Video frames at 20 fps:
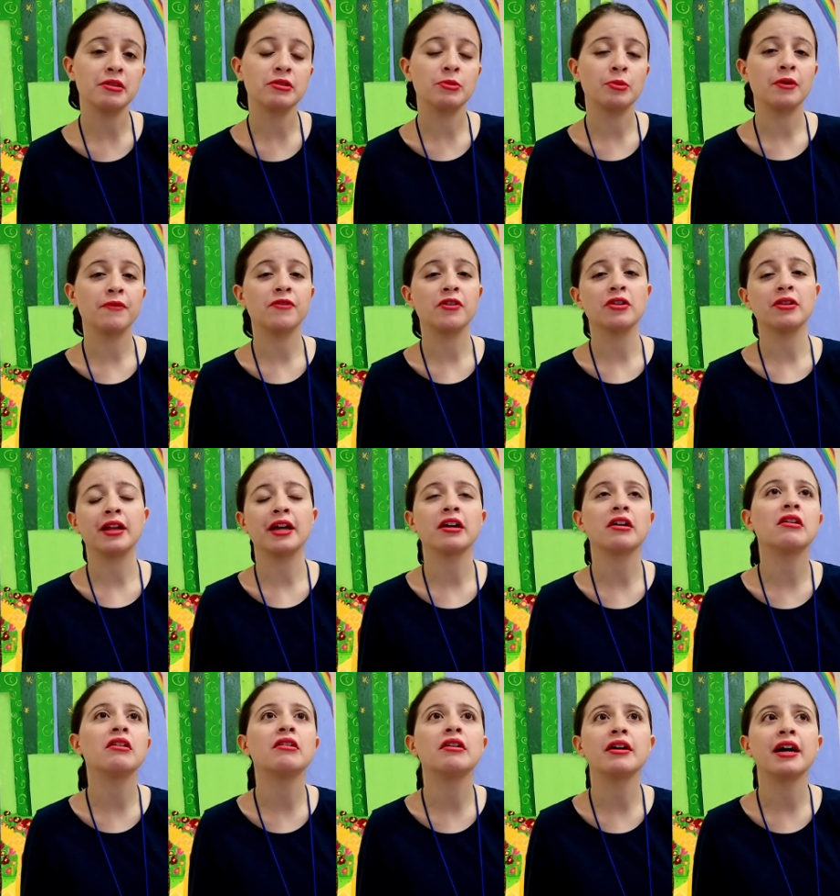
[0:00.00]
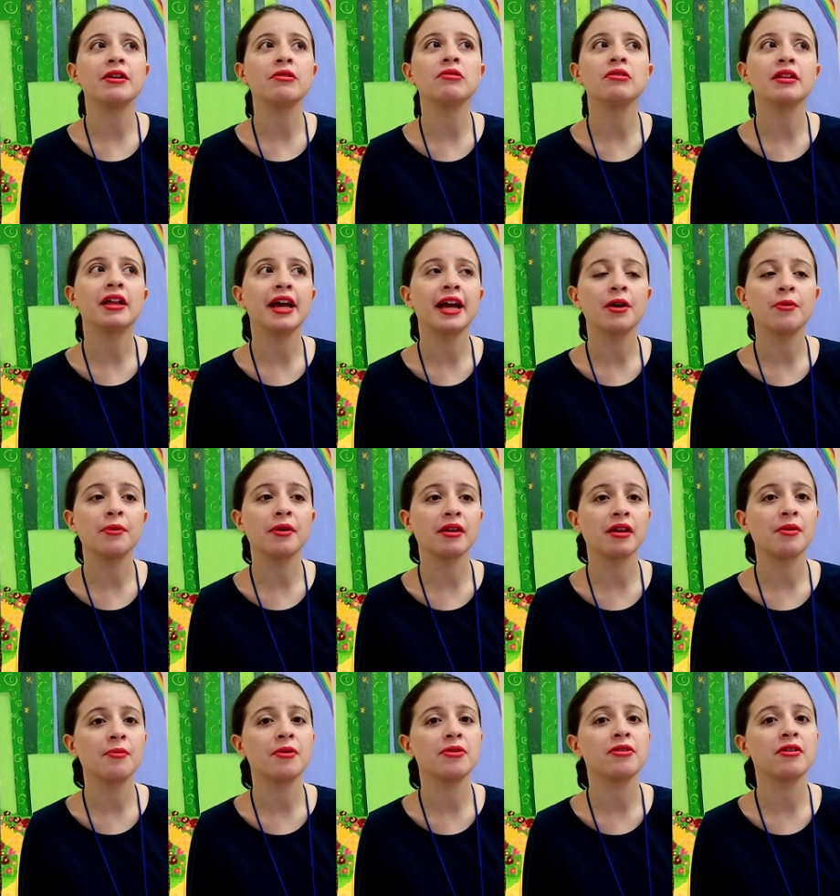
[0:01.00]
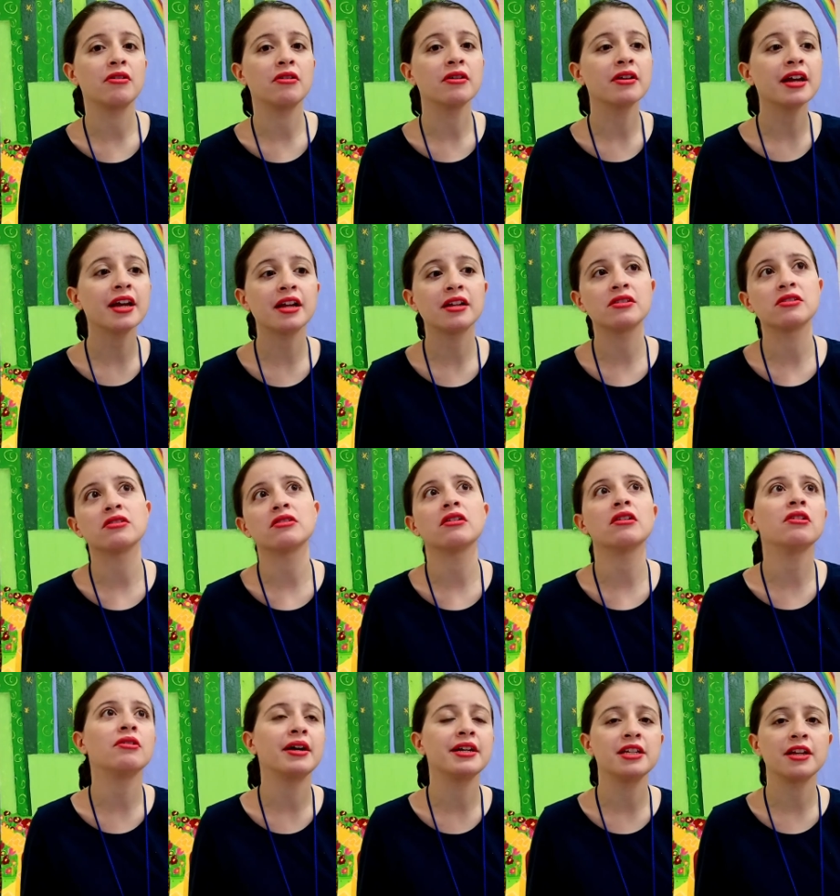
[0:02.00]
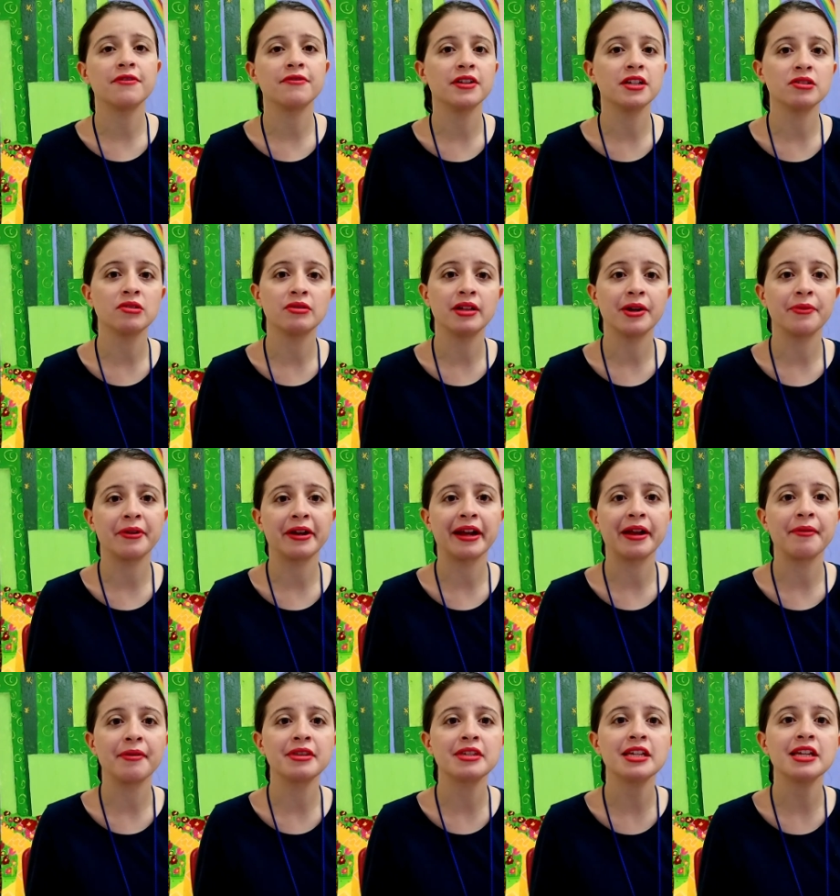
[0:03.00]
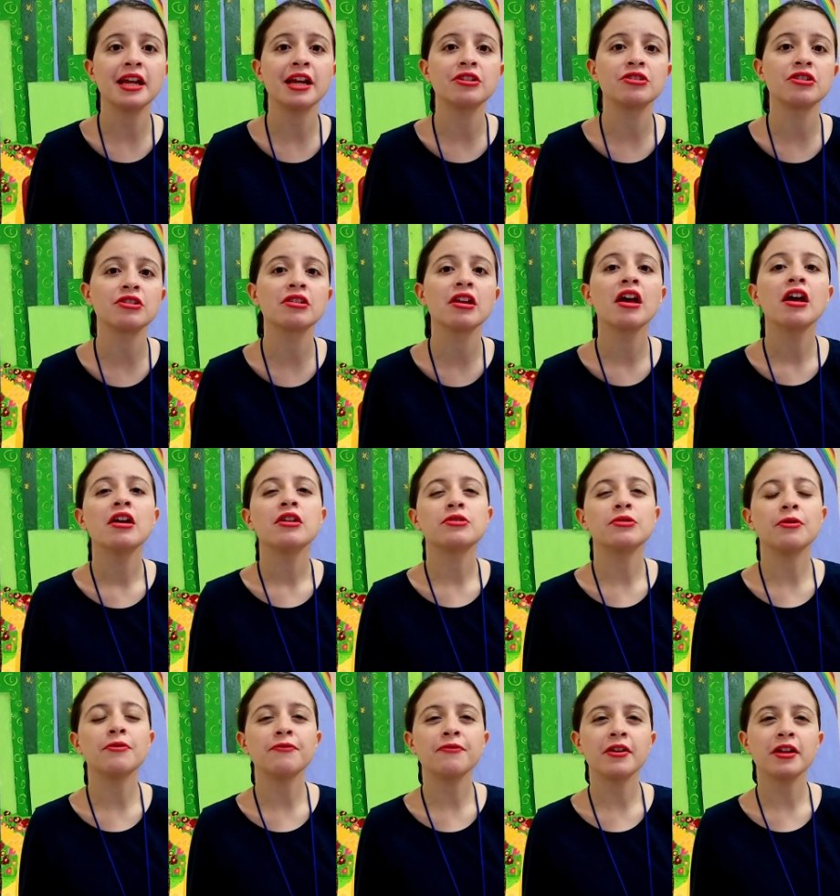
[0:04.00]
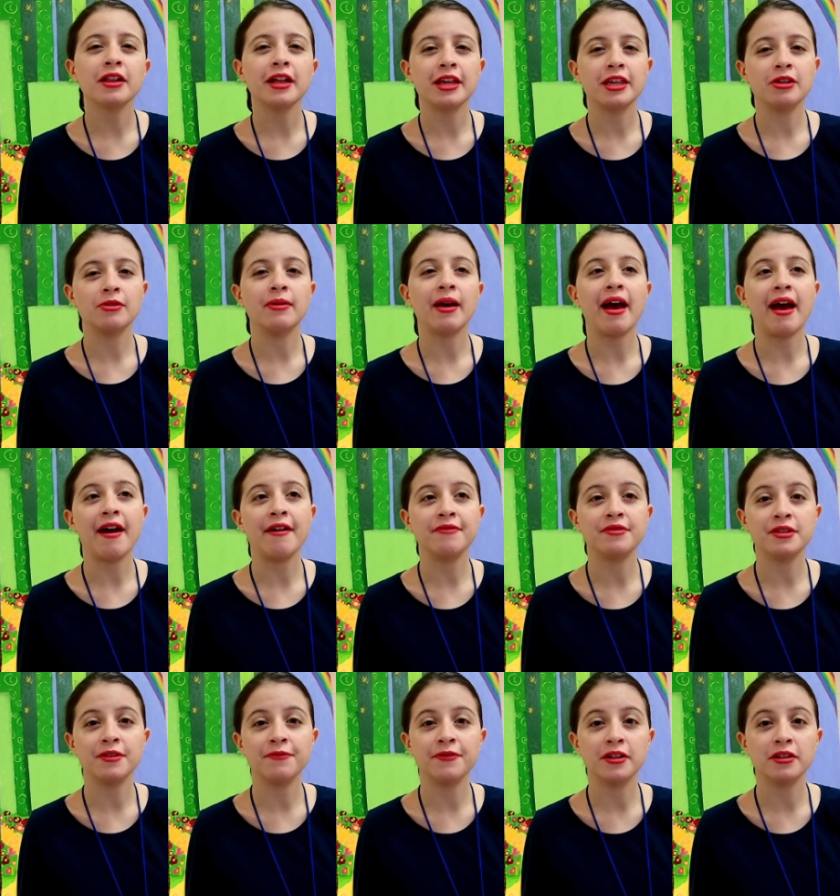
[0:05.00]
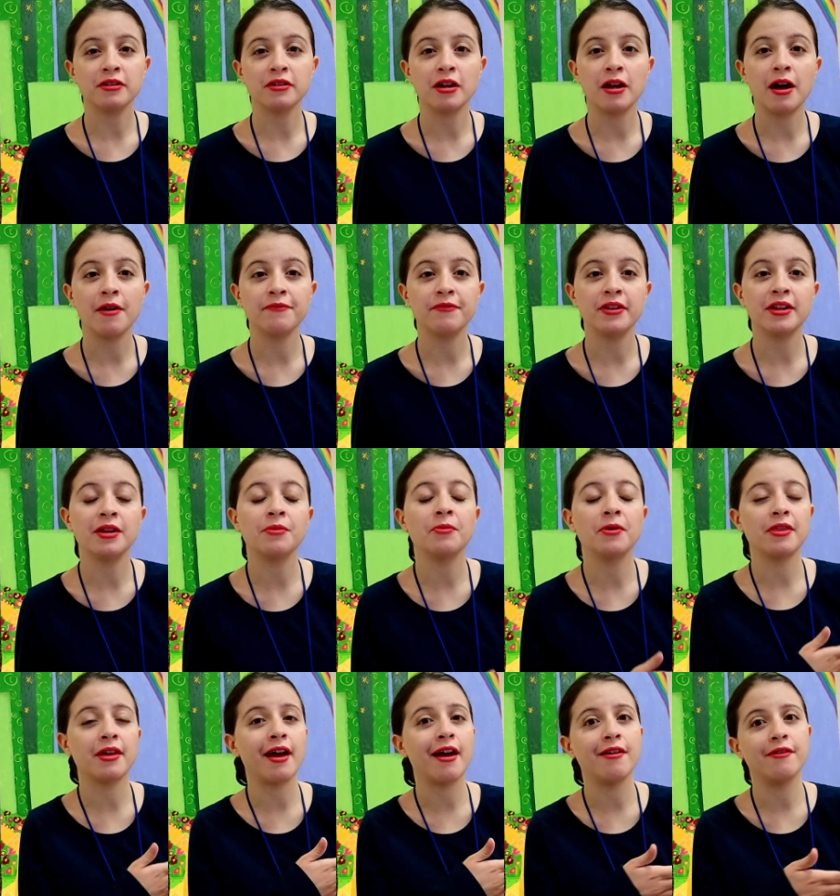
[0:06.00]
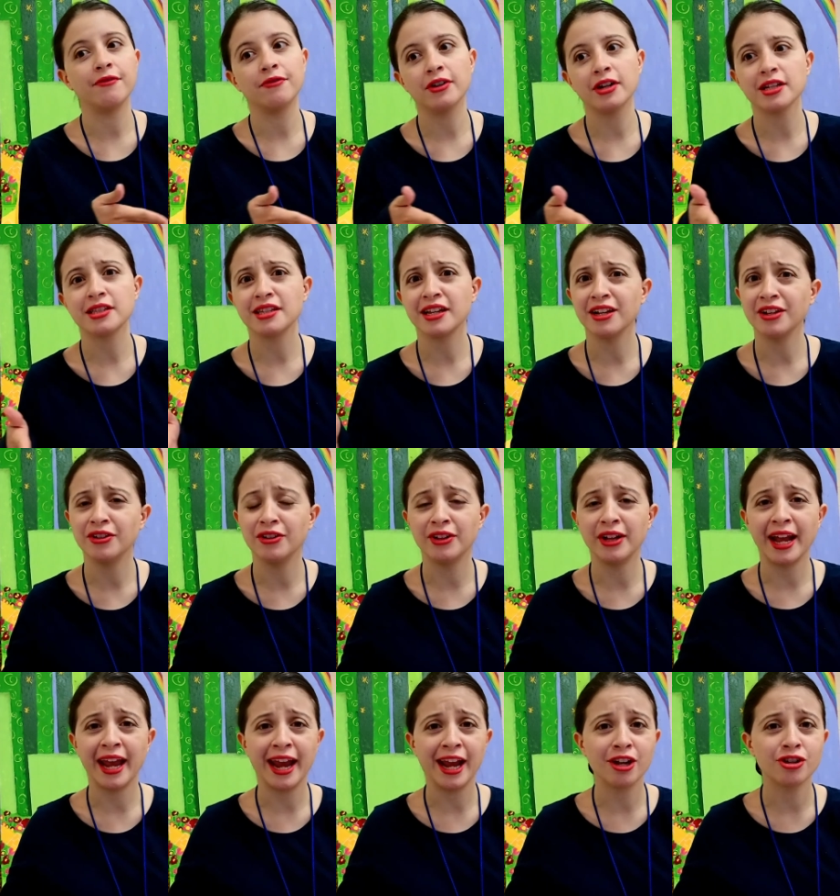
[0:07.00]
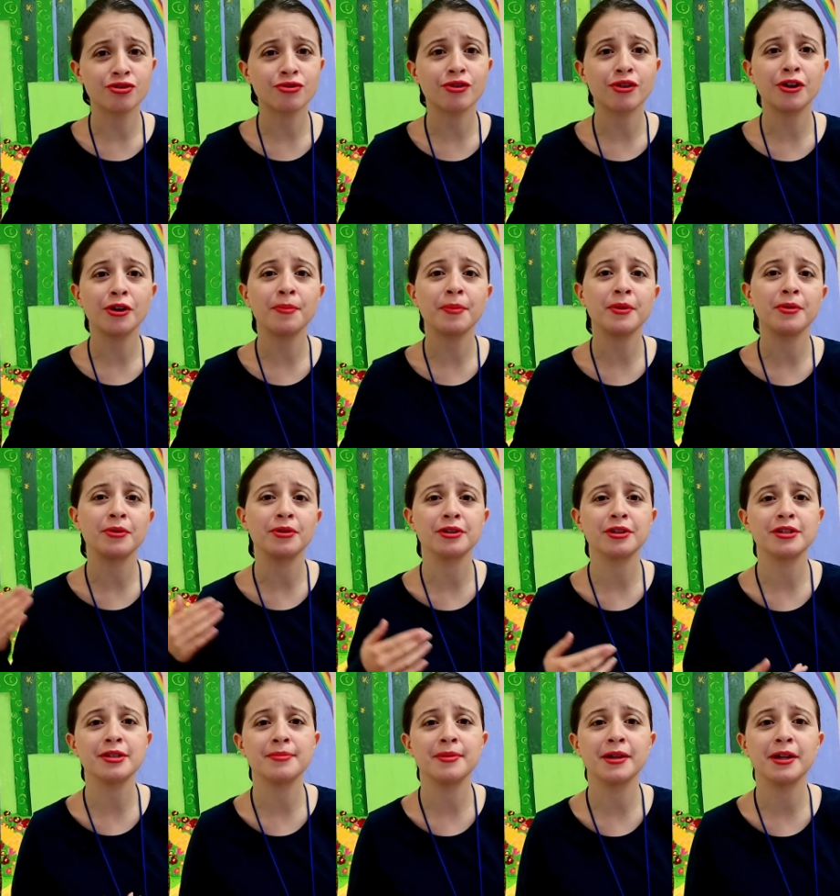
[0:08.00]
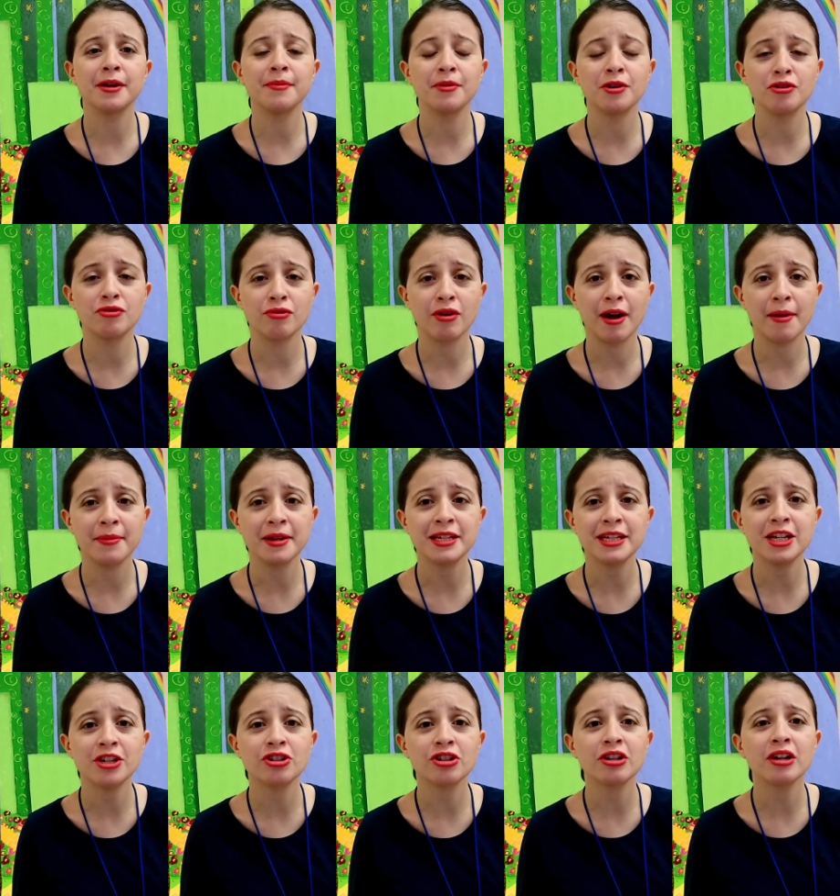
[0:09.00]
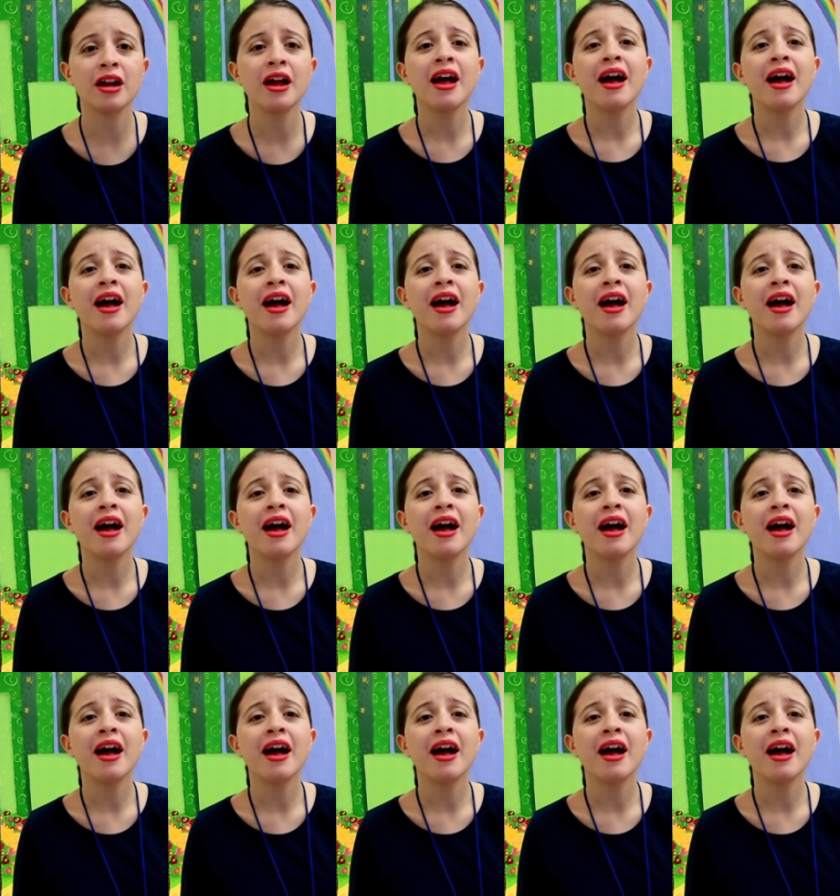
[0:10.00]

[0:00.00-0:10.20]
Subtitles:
So if you're like, oh, I don't like working with little kids, or oh, I definitely don't like working with teenagers, don't feel like you have to feel confident with every single age group in order to become a drama teacher.